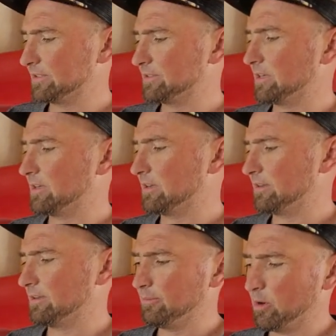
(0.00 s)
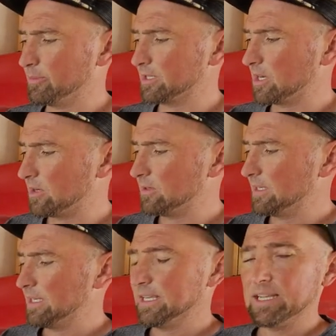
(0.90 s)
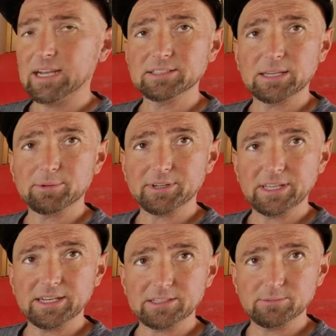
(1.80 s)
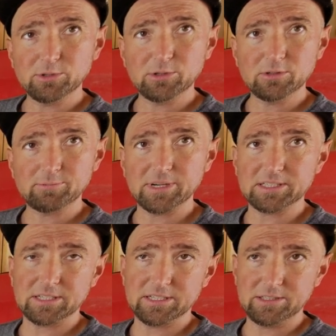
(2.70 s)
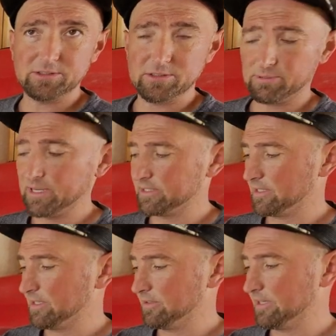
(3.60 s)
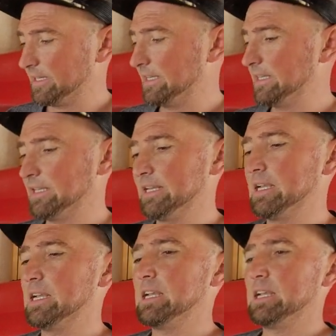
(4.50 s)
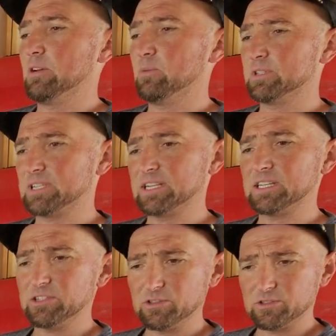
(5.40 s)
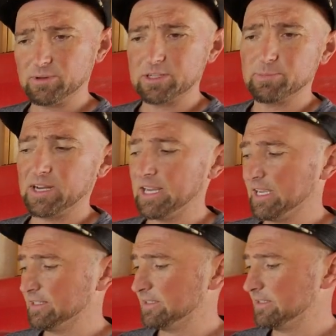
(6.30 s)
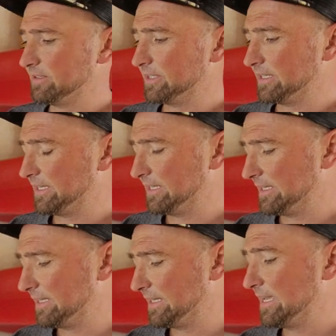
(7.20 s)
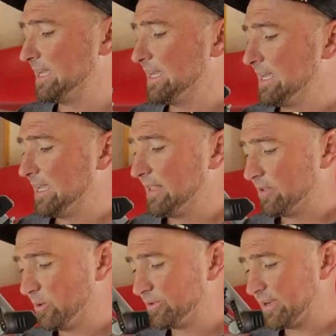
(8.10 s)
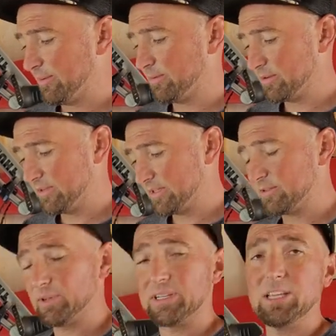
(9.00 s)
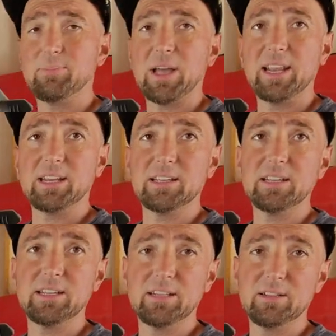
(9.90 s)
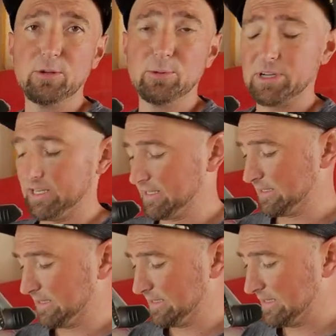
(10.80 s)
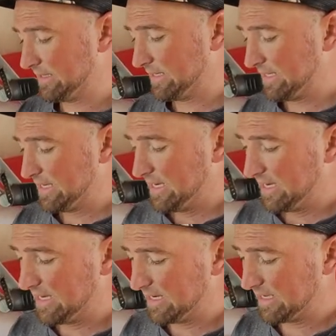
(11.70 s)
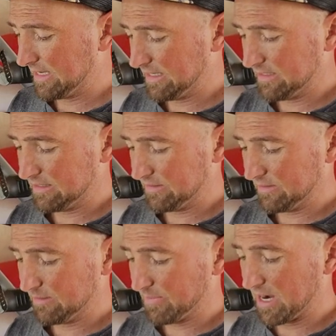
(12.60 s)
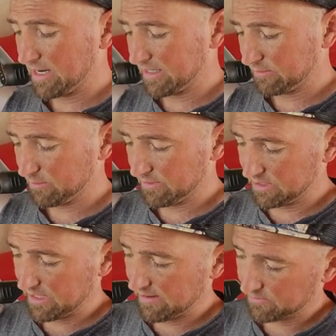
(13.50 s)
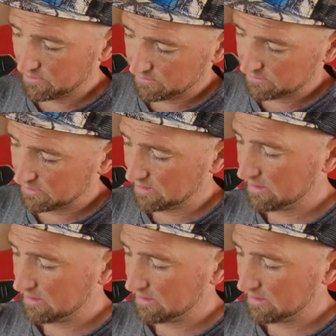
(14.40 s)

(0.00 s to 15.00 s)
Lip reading: you saw a moment ago, I was able to get it to move, but I still had to use the wrench to do it. Once I could use the wrench by hand to do it, the whole time I'm doing this, you want to keep adding lubricant into the pockets where the shaft goes.